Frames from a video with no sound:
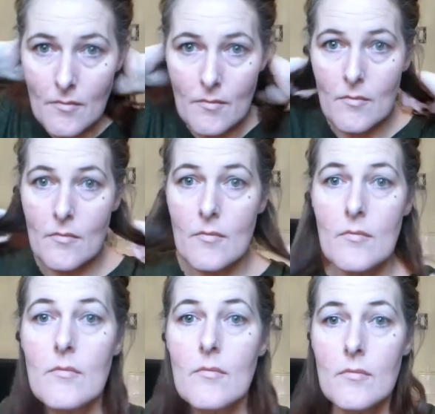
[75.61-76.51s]

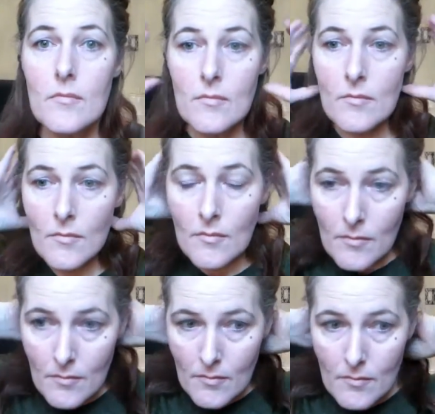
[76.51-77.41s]

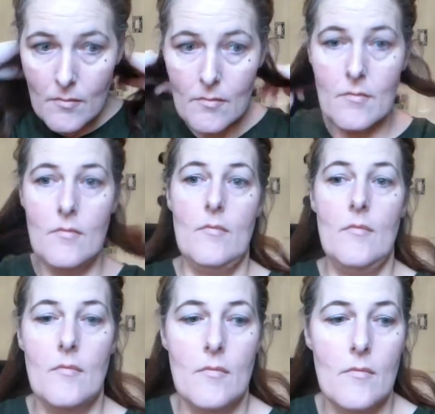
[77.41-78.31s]

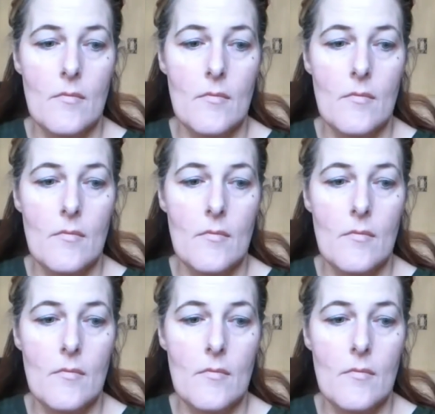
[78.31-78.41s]
(silence)